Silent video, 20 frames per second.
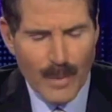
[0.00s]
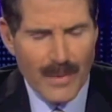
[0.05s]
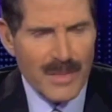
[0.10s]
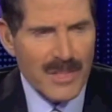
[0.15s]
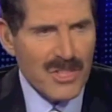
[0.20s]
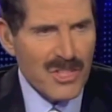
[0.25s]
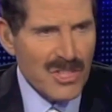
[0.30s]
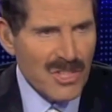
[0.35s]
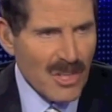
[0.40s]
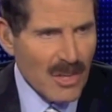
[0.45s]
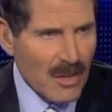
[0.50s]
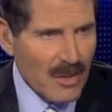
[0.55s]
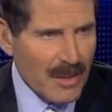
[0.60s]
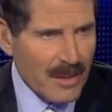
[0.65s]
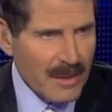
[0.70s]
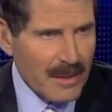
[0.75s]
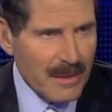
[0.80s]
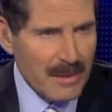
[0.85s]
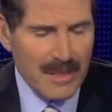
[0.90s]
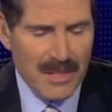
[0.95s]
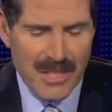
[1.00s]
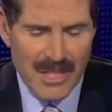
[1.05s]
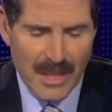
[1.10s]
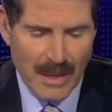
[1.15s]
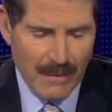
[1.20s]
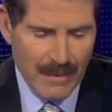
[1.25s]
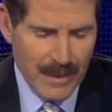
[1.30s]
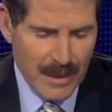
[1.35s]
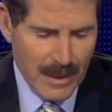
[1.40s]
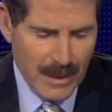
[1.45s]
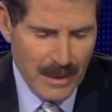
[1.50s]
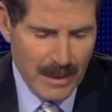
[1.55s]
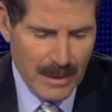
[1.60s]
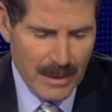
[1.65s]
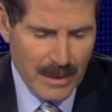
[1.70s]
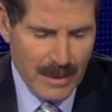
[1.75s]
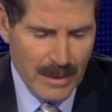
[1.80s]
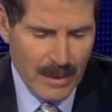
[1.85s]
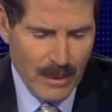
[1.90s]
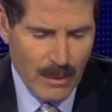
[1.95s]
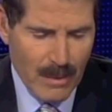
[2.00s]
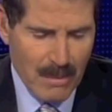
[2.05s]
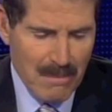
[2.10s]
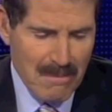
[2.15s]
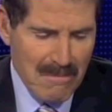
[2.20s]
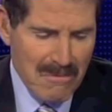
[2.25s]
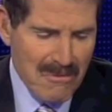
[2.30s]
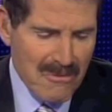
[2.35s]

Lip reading: When this started in the 70s, there were